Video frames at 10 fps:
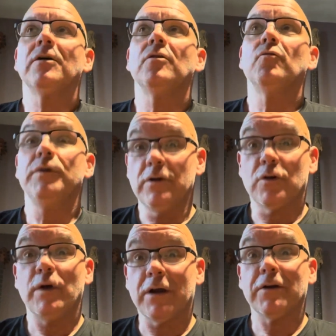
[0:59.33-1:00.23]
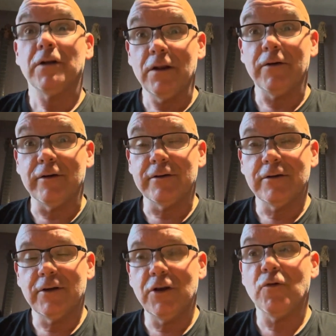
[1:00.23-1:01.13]
we are quicker to learn
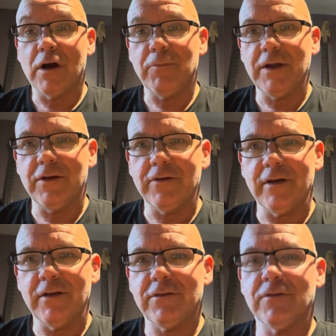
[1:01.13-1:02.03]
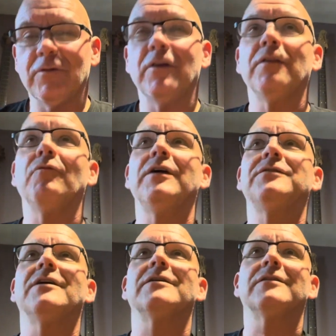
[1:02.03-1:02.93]
new RPGs. We
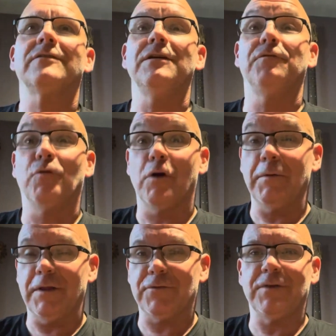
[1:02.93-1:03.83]
start to see formulas, we